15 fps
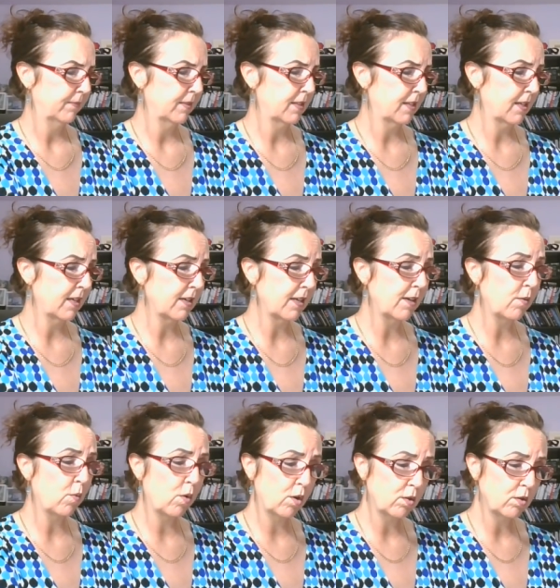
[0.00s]
Is it going to
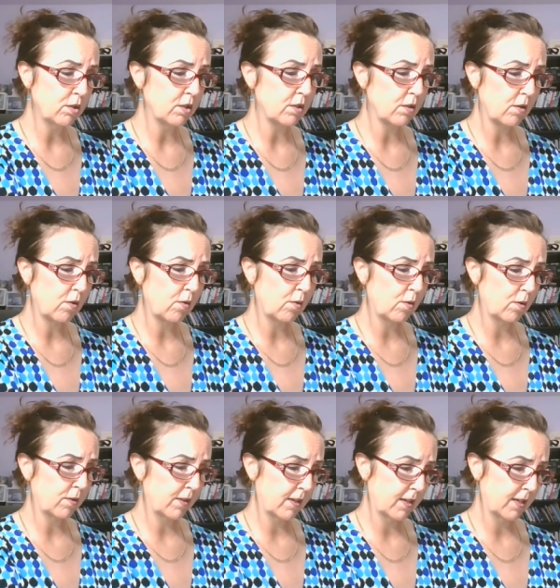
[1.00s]
get worse or
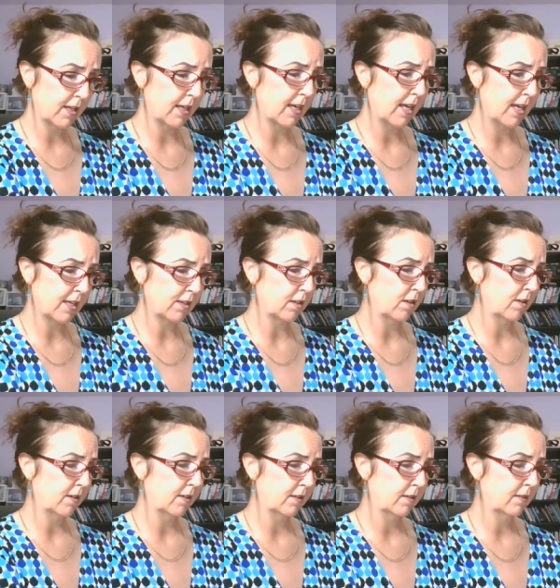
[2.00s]
are they going to get a handle
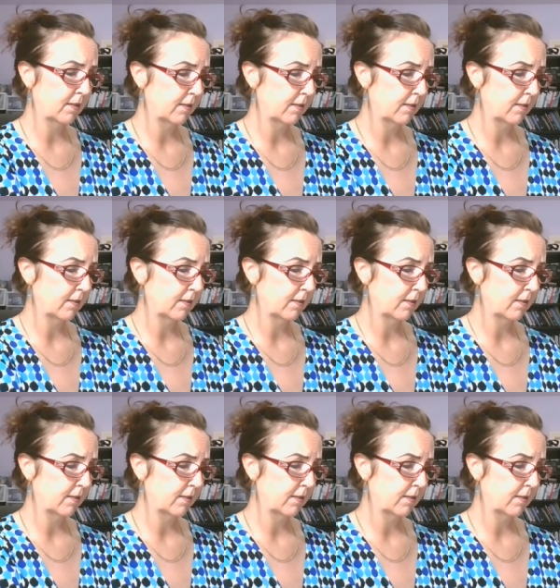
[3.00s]
on it?